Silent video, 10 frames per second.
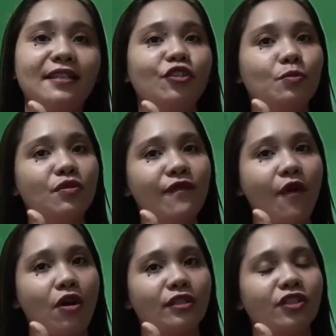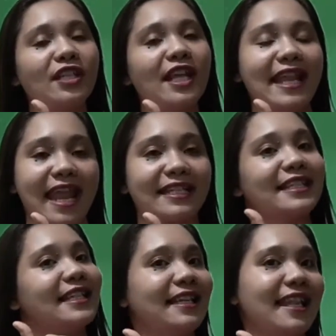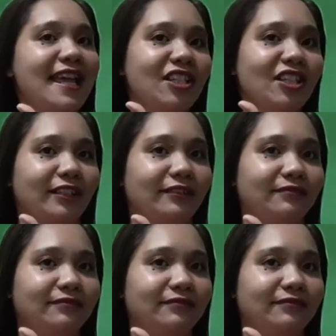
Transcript: to move on to the next lesson.